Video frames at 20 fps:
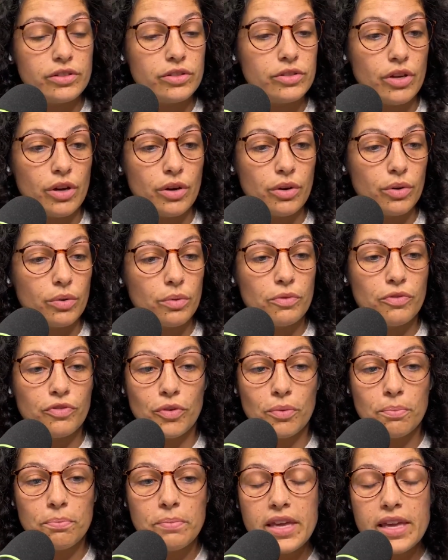So
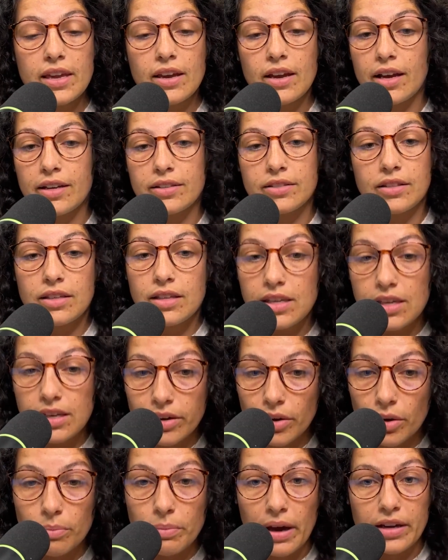for me as an
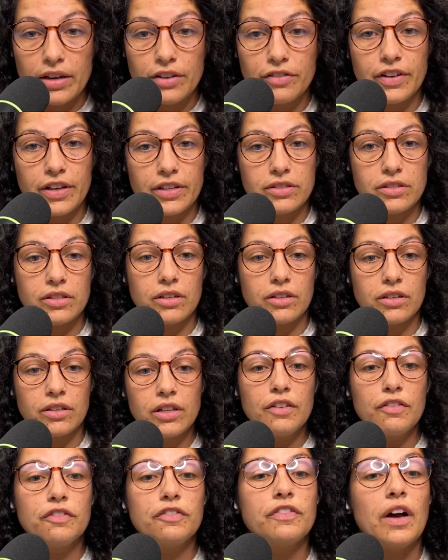ego manifester,
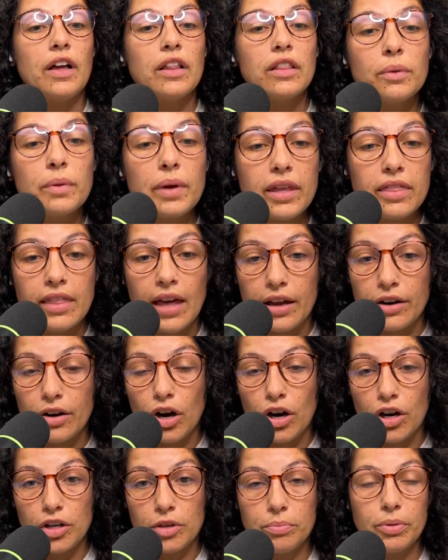following that
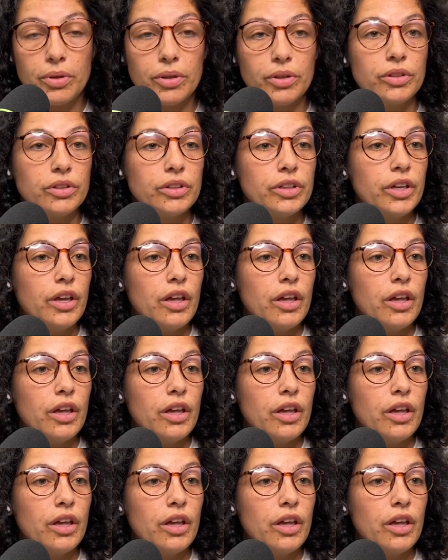heart pull,